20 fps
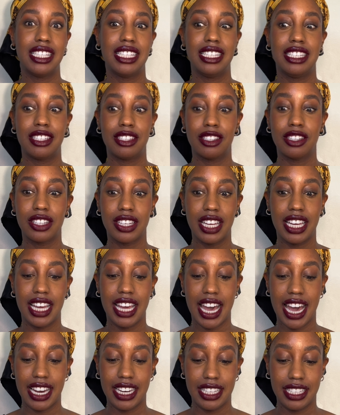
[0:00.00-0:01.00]
He's looking
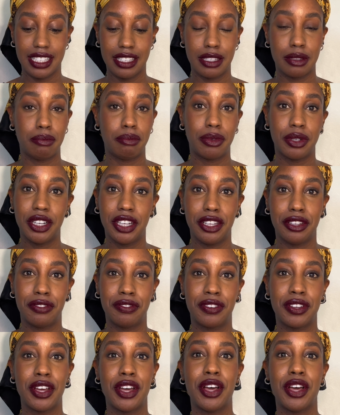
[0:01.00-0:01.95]
at his brief.